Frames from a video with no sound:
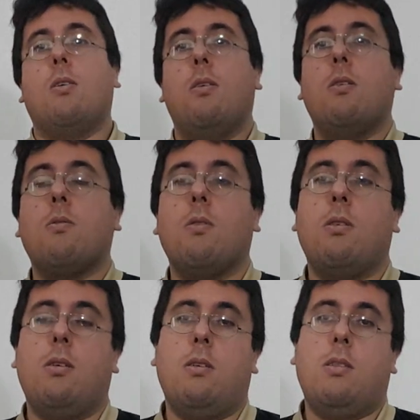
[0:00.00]
a
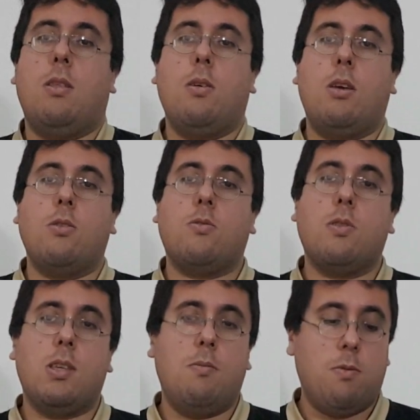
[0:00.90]
color that I just
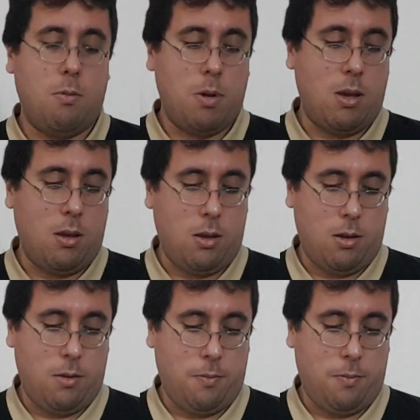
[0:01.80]
received from a